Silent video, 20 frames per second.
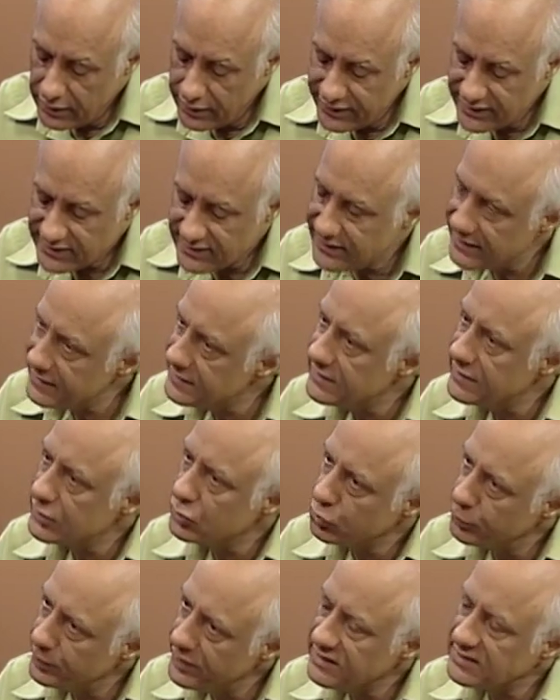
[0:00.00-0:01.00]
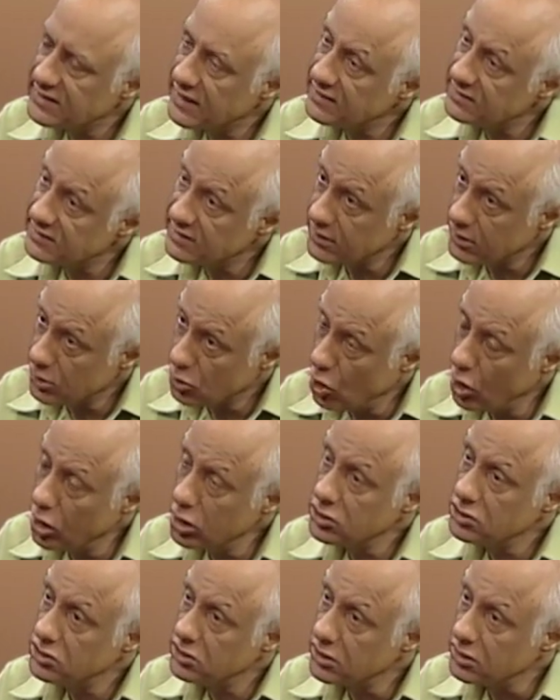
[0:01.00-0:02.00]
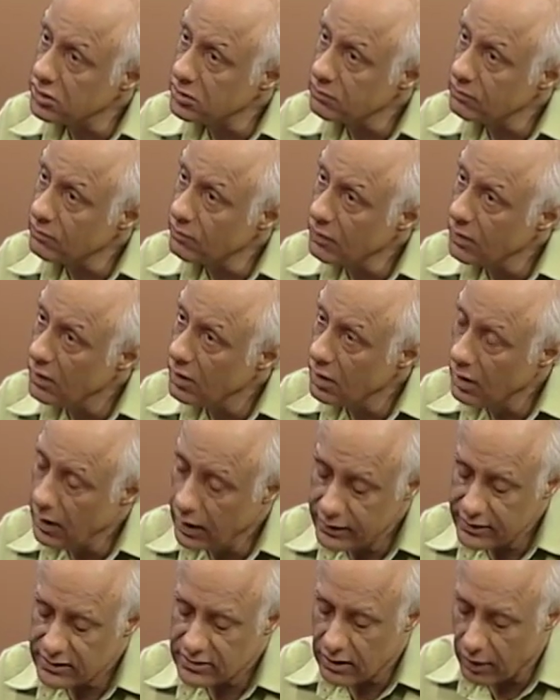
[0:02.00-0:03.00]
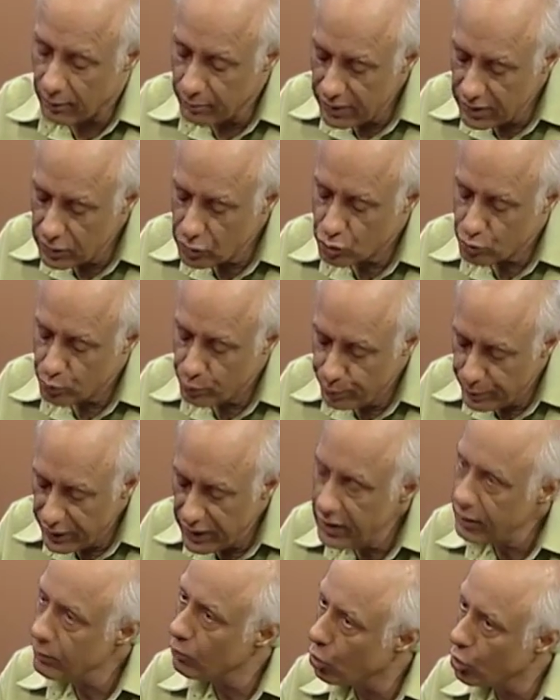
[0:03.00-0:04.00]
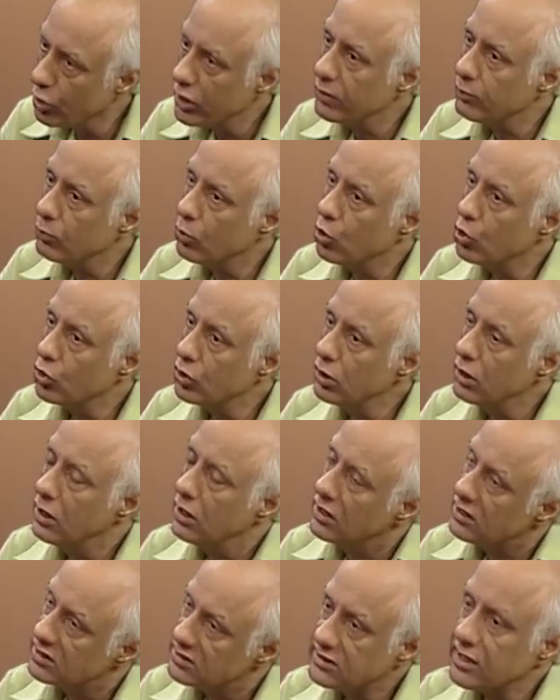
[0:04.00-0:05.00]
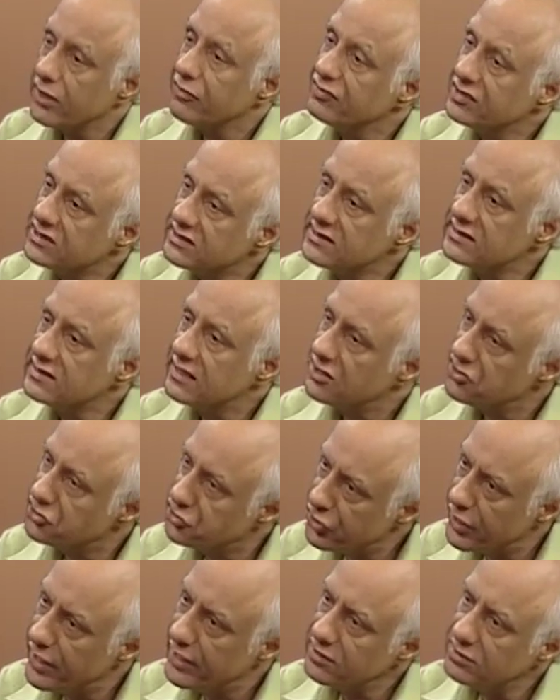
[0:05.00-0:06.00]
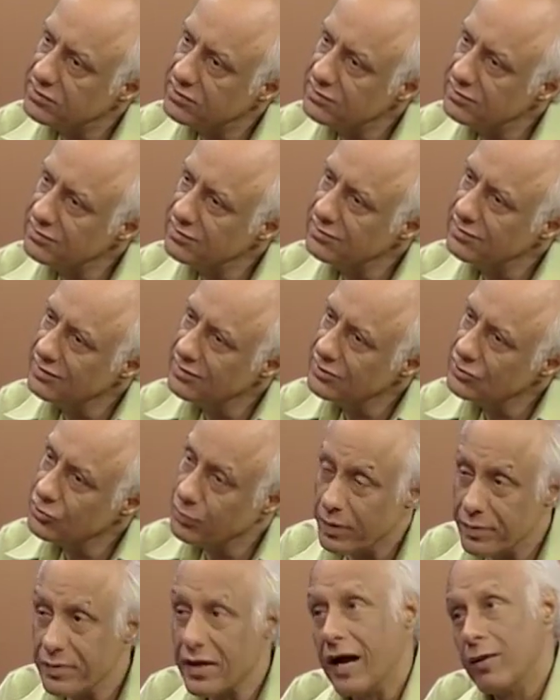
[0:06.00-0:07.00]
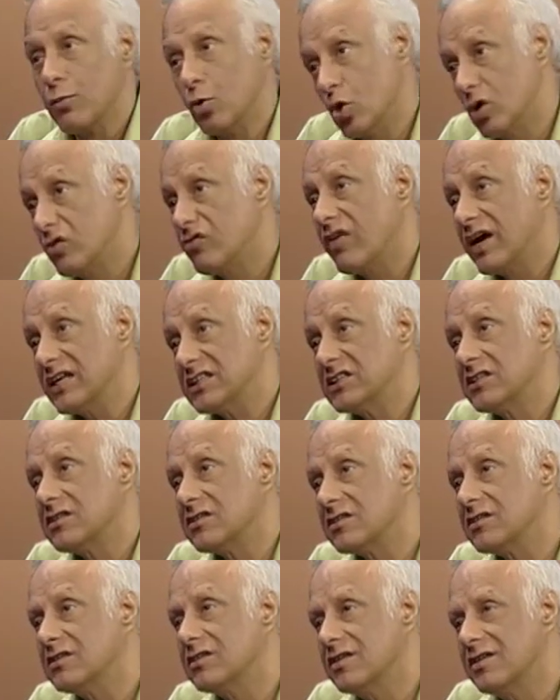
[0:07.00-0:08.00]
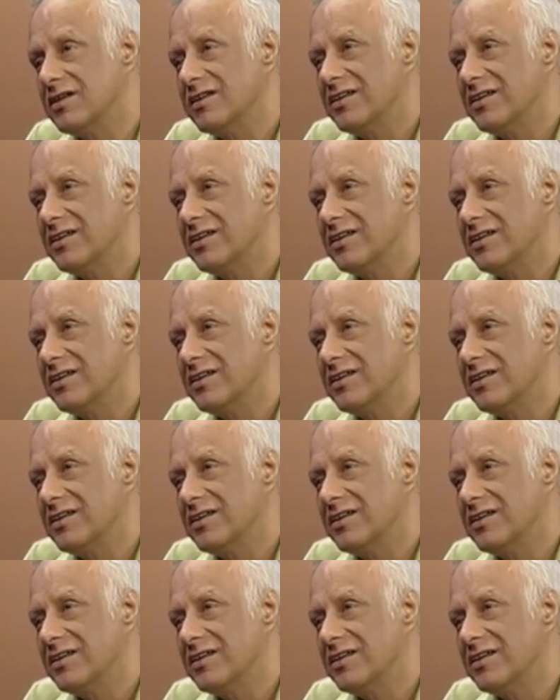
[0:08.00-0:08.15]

is ceasing to mean science and technology and is coming to mean more and more services and trade. So maybe I'm old fashioned.